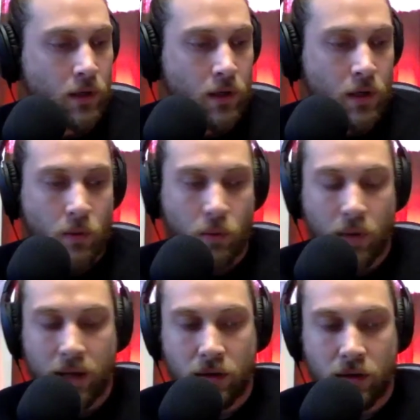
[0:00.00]
Well,
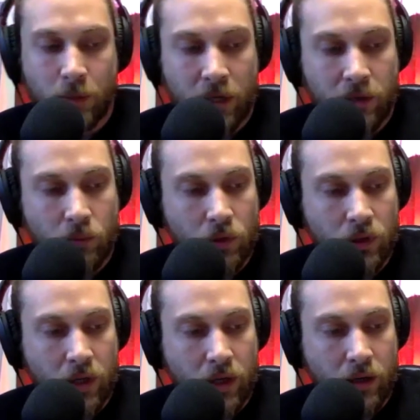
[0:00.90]
right on, man. Well,
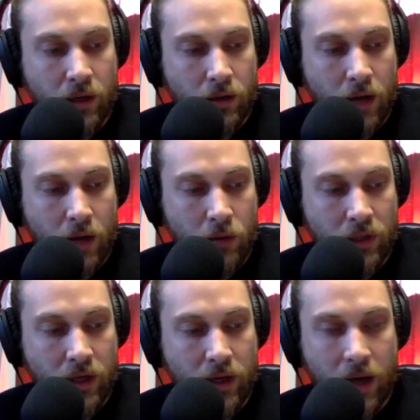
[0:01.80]

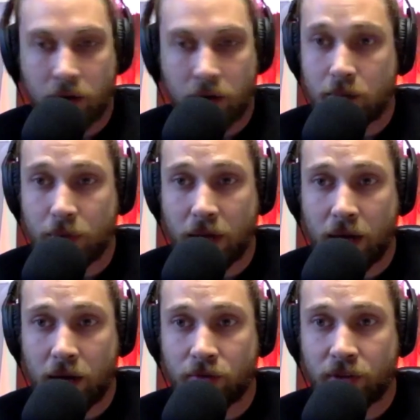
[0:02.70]
I'll keep an eye
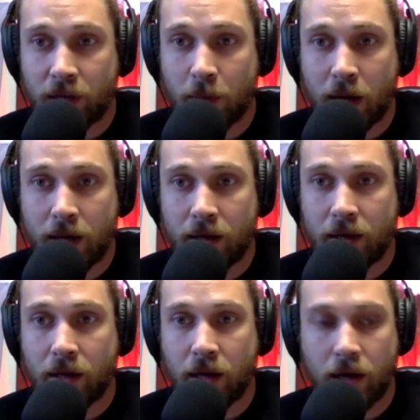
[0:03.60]
out for that
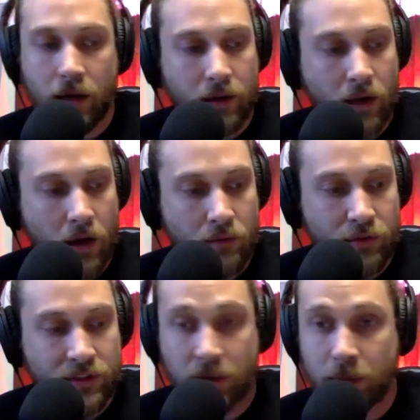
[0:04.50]
Maya conference
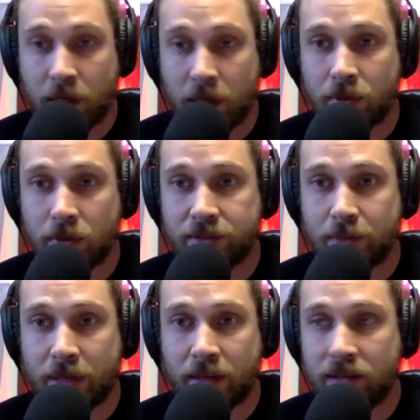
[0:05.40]
coming up because,
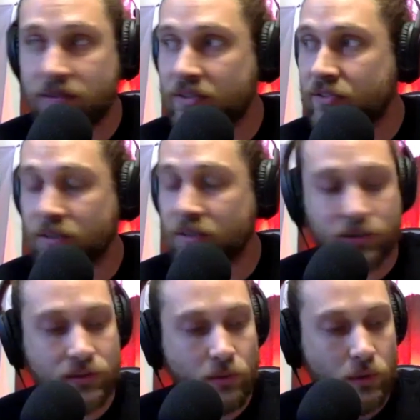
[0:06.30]
man, that is just a
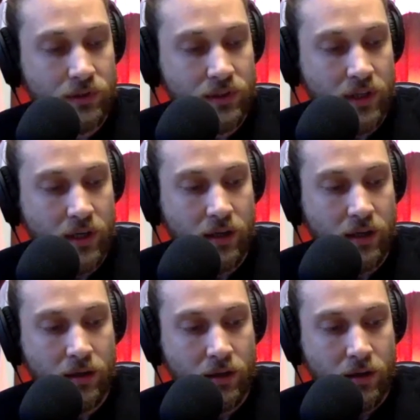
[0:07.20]
short
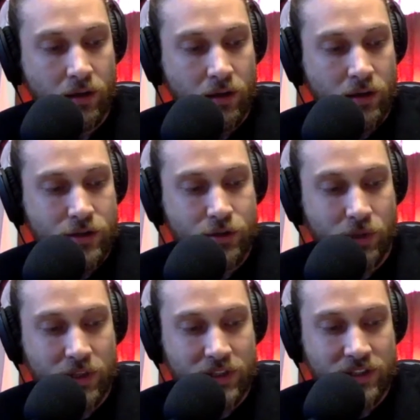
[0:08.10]

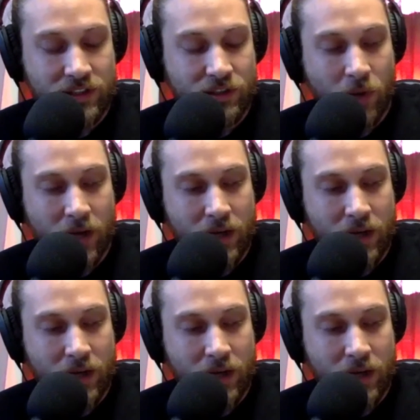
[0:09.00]
distance away.